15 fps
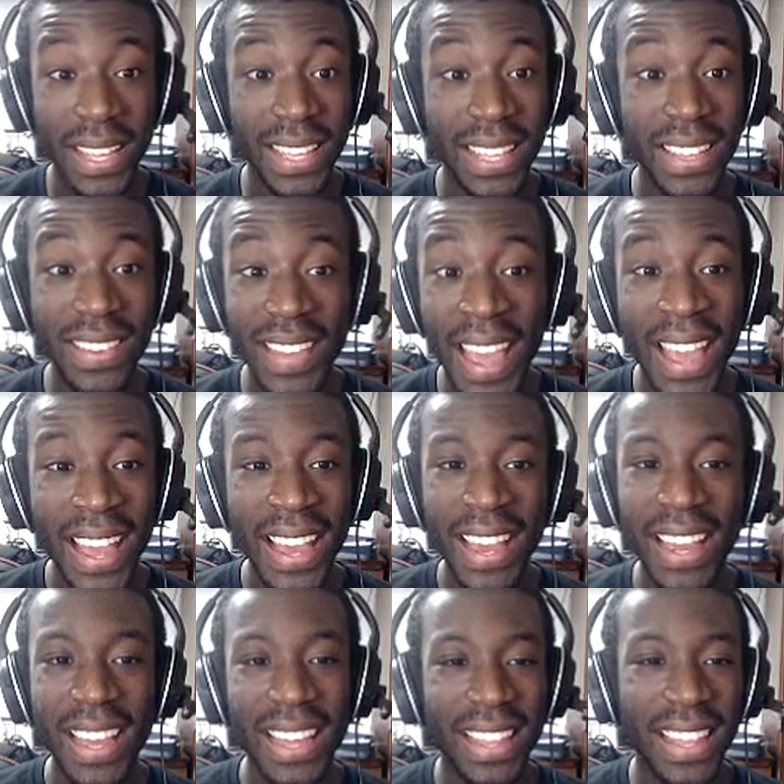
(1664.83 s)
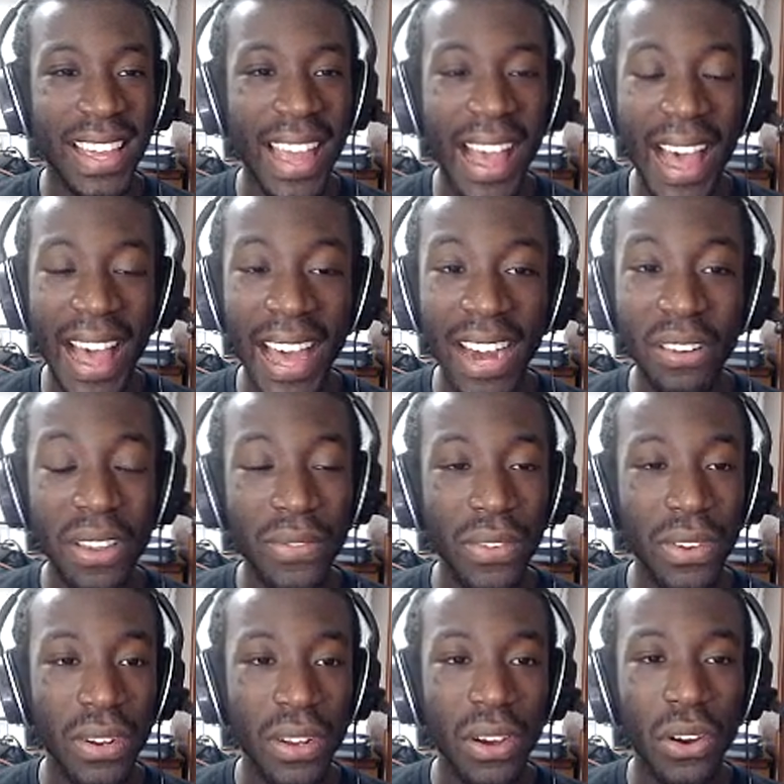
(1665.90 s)
be like, I don't
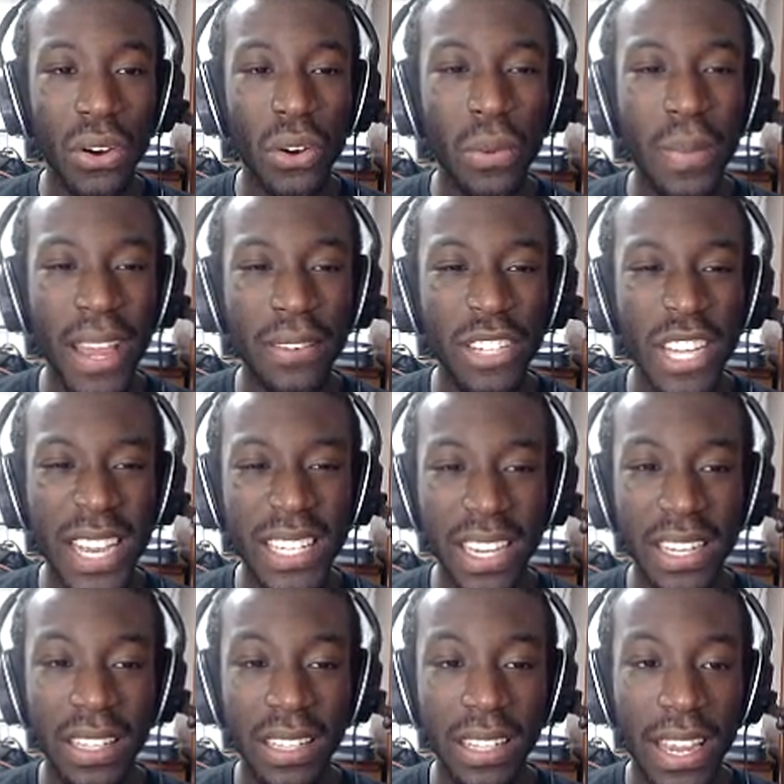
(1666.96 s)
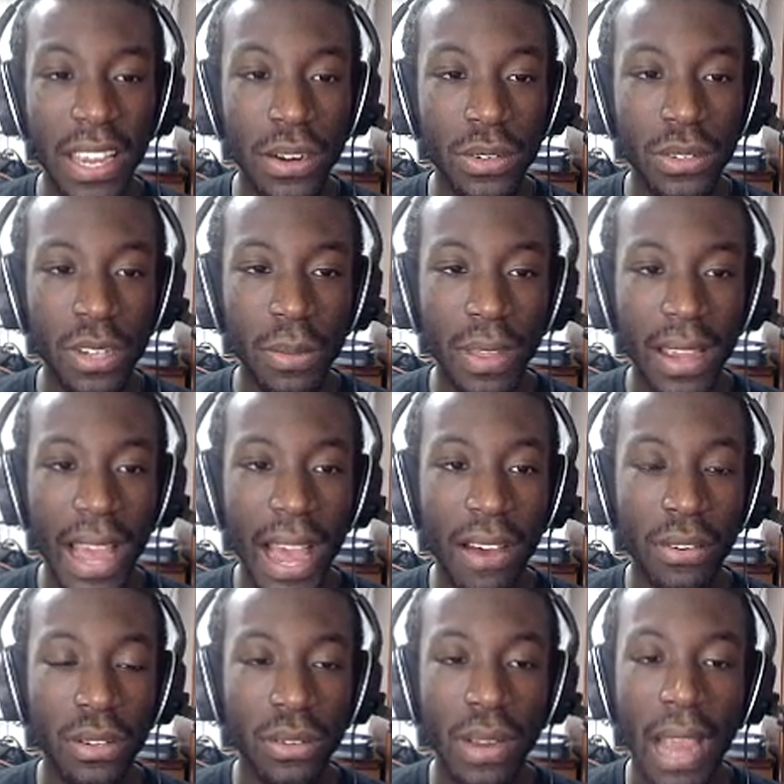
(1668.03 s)
even, oh man, if she has like Gallade or something,
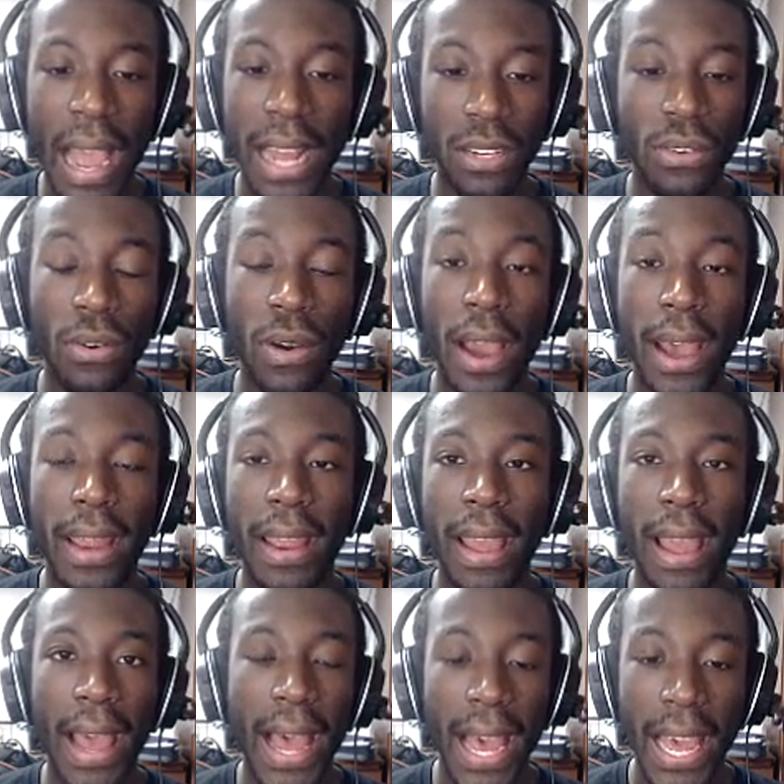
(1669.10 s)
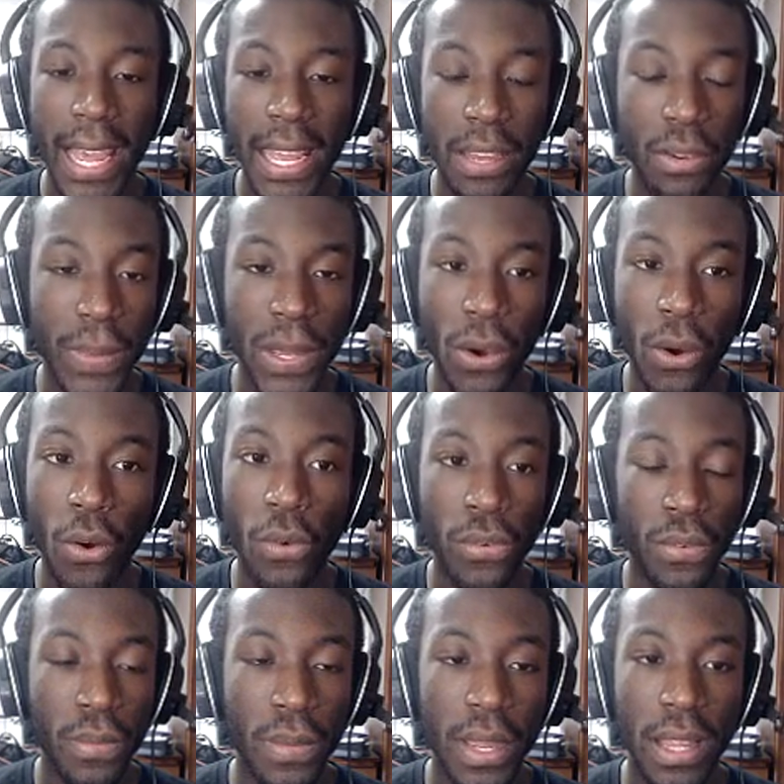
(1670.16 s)
I'd cry. It would be over
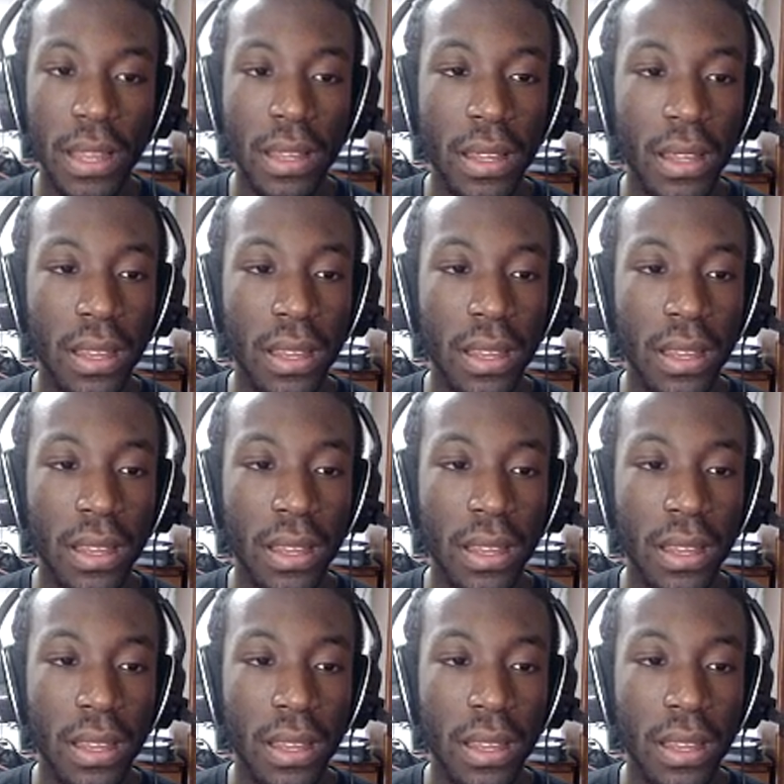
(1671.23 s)
for me.